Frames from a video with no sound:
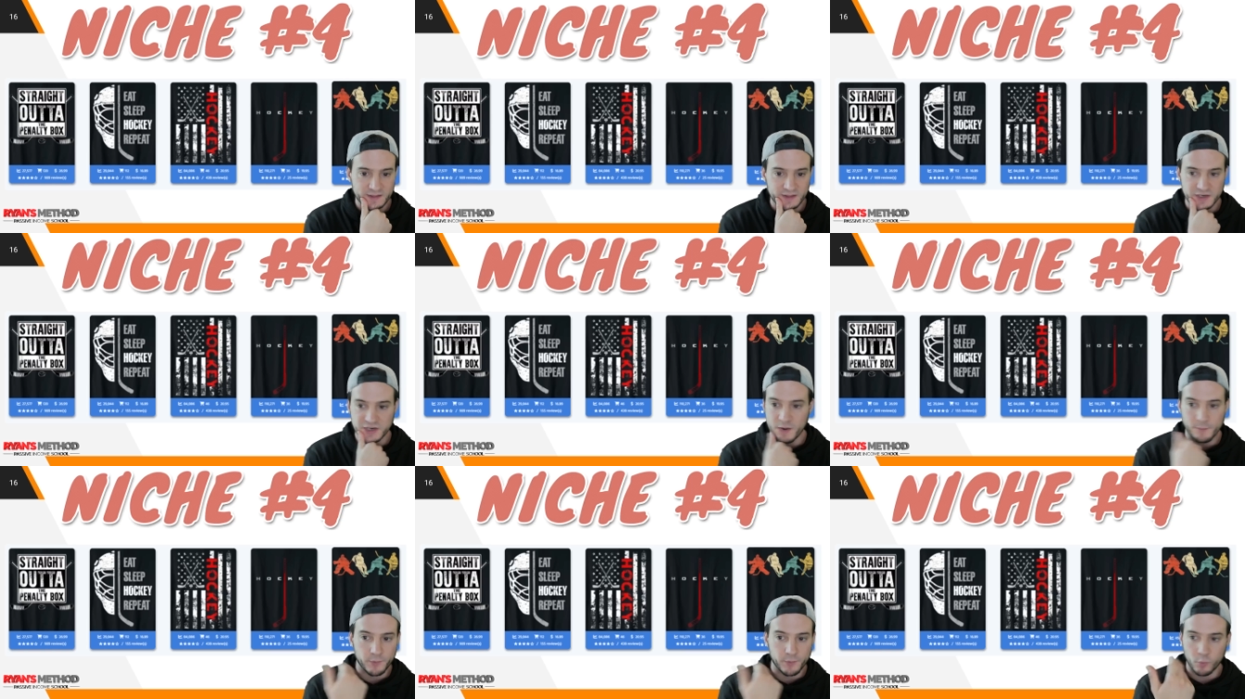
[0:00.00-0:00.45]
the
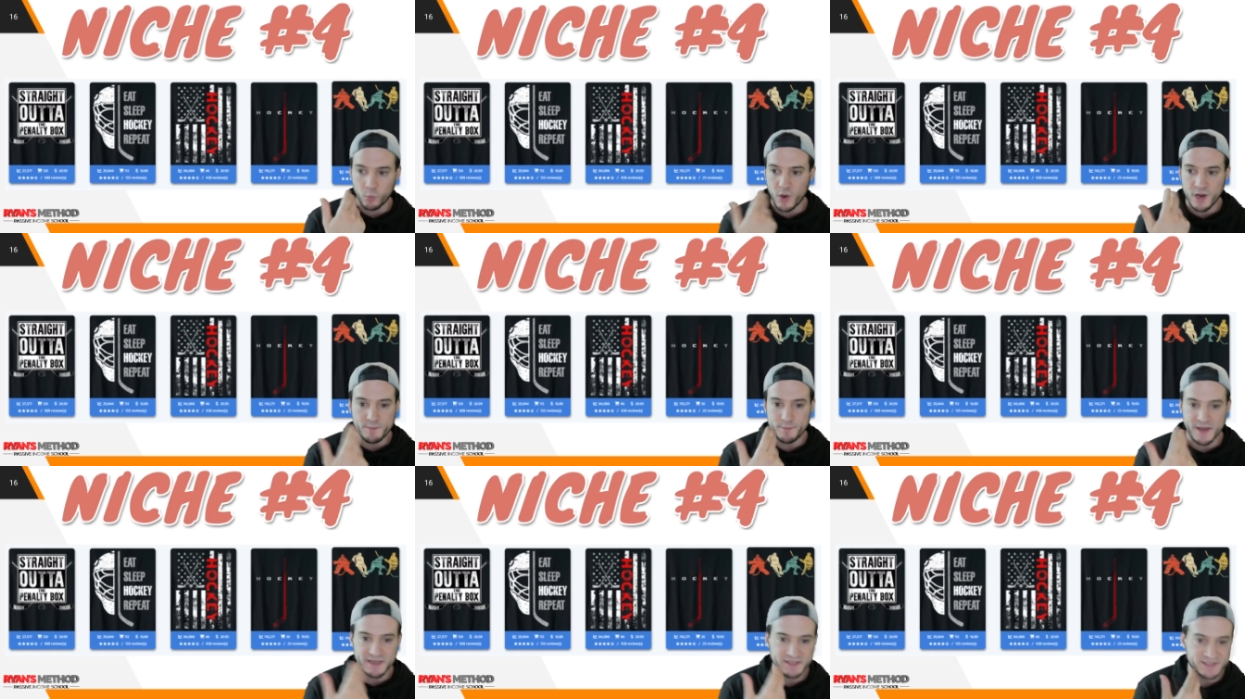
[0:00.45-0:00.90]
number
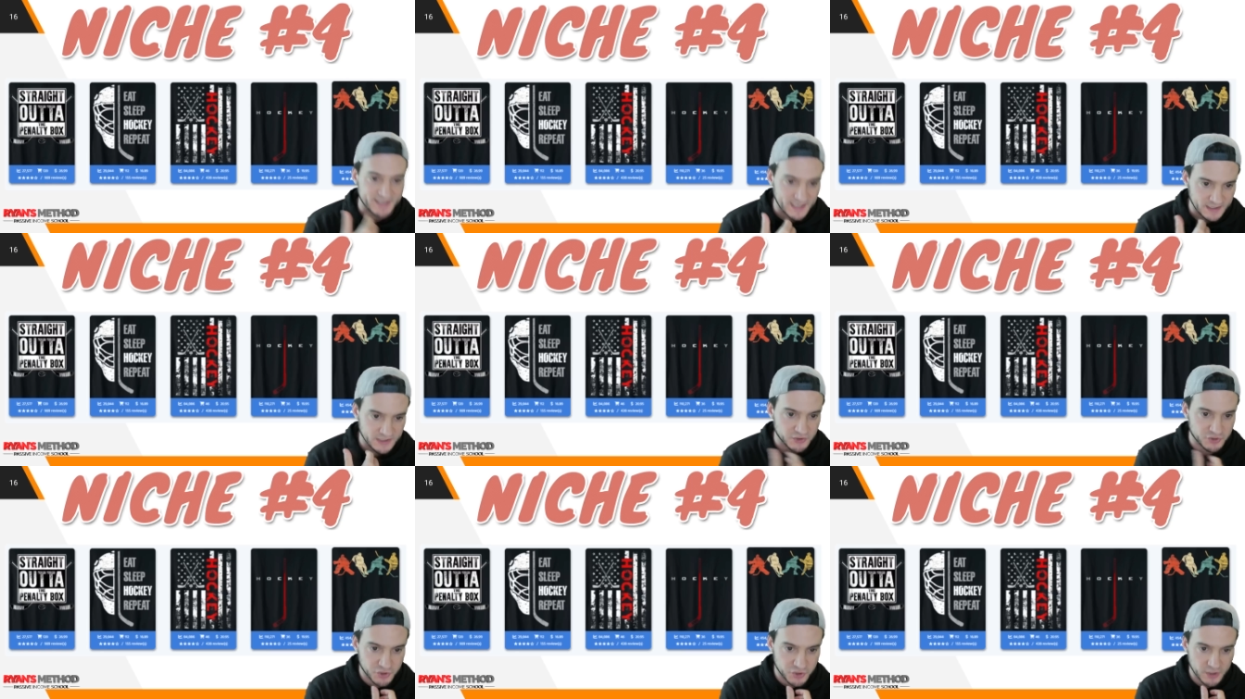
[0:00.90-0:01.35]
one best
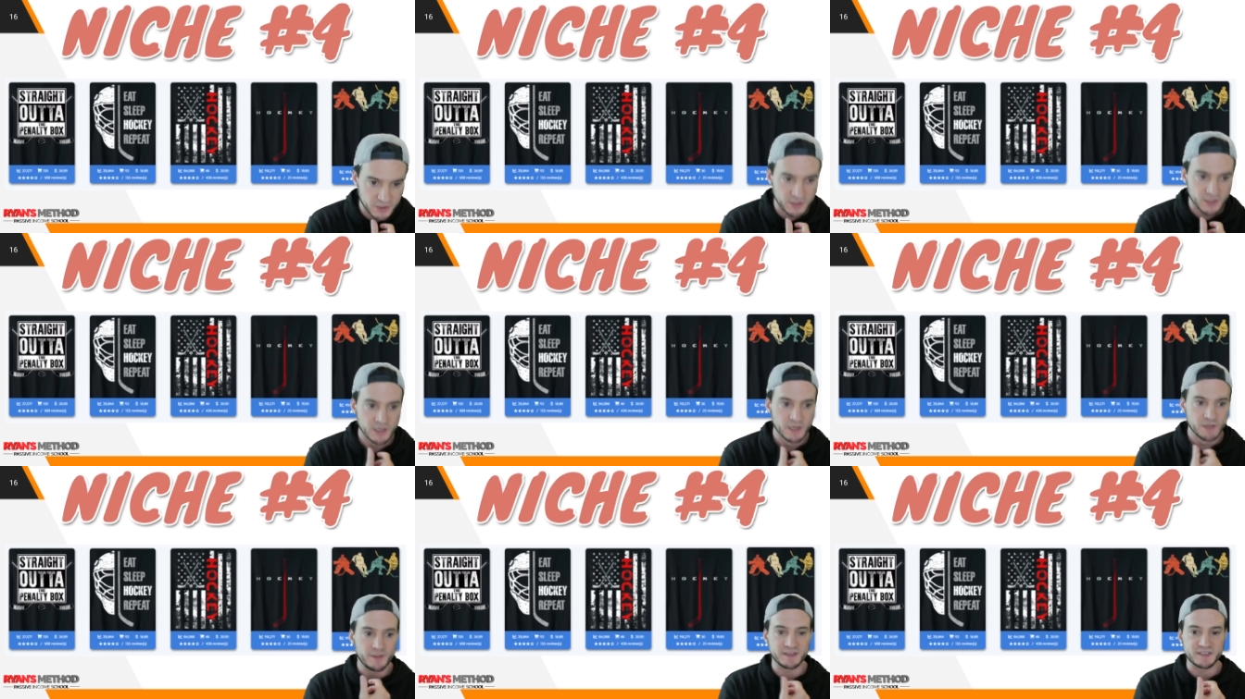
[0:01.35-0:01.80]
selling shirt
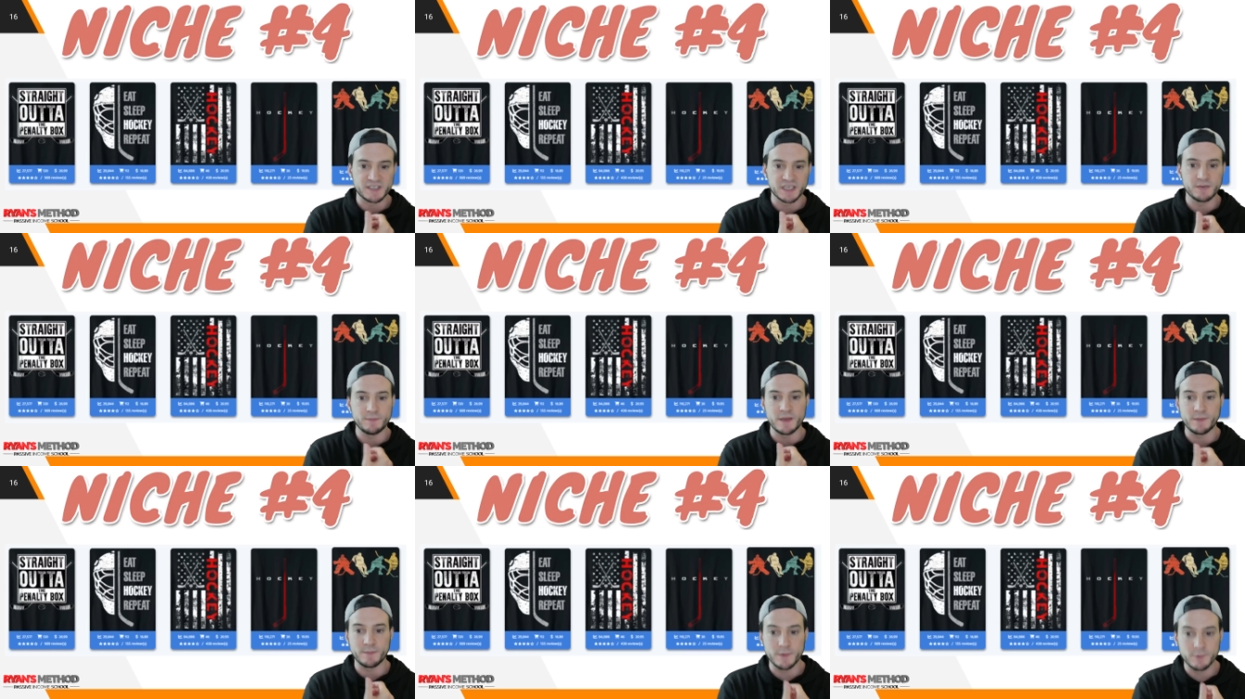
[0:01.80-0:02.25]
that's going
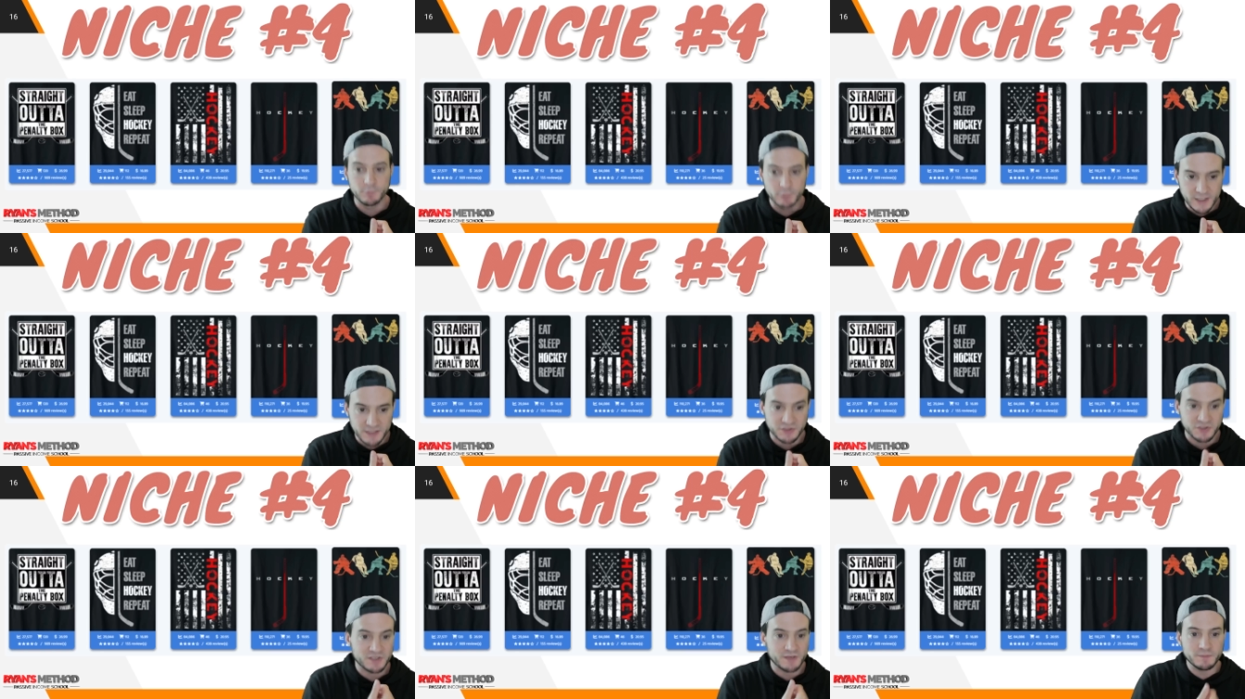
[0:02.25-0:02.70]
to make me rich.